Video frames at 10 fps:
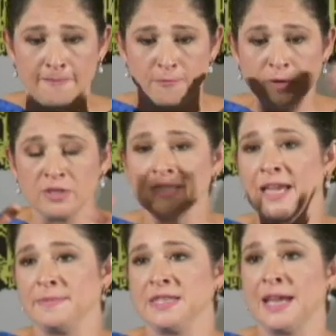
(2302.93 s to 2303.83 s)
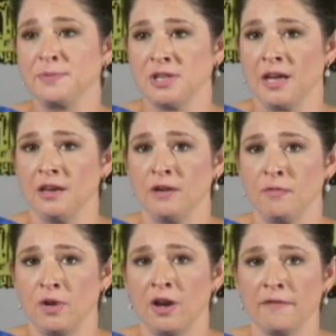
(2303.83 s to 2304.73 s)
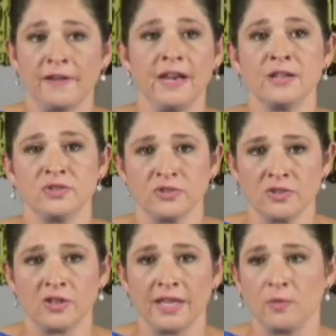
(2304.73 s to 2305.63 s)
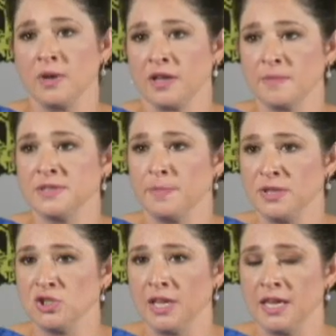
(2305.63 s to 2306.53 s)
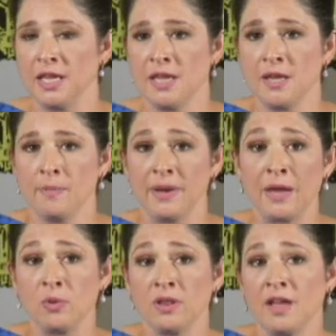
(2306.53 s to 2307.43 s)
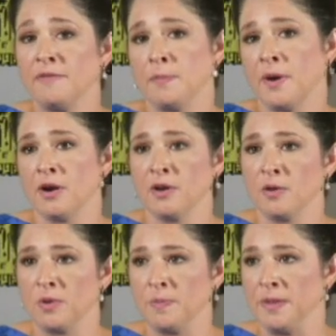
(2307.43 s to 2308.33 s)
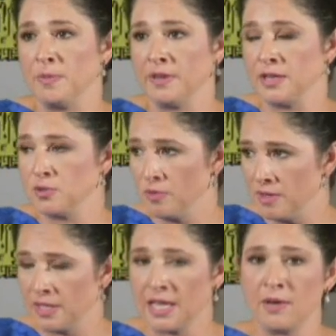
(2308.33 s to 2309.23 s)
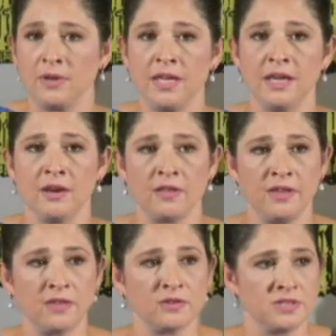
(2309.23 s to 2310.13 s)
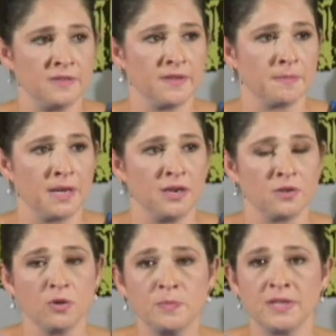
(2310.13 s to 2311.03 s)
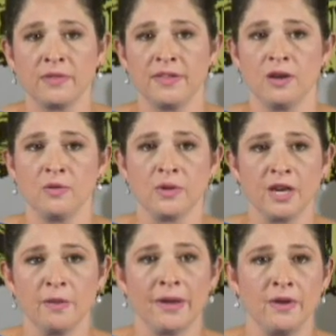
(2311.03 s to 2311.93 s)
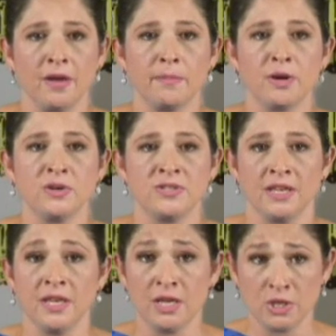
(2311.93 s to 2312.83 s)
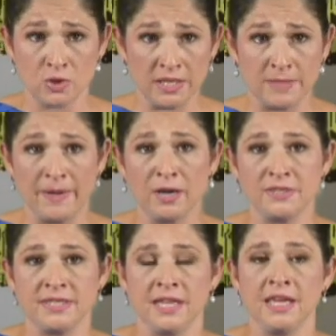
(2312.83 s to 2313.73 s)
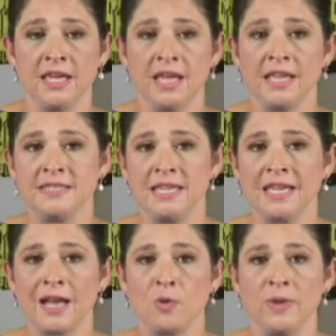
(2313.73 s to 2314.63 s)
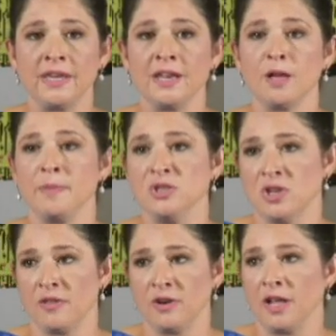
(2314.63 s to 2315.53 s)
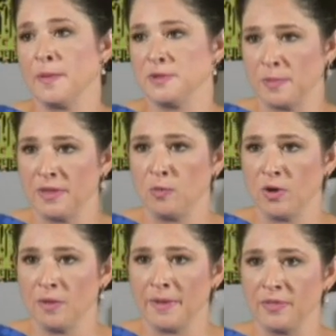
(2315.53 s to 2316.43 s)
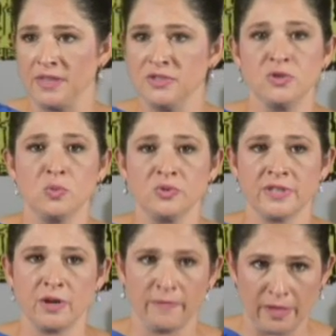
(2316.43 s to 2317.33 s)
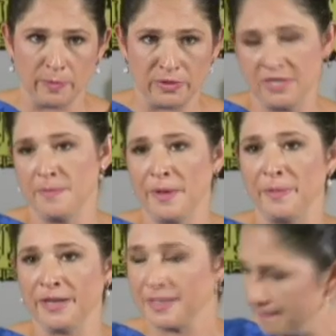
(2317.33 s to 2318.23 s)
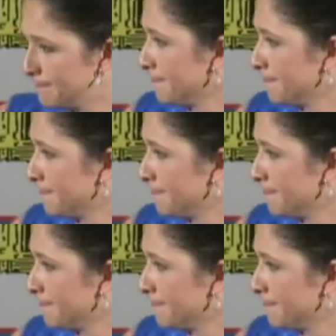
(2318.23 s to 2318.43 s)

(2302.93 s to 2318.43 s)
real-time snapshot of what our financials look like when it comes to budgeting. But I would love to partner with people like Truth in Accounting and all the other civic-minded groups out there who care about numbers and transparency and seeing how we can help each other to help spread the word about these tools that are available to the public.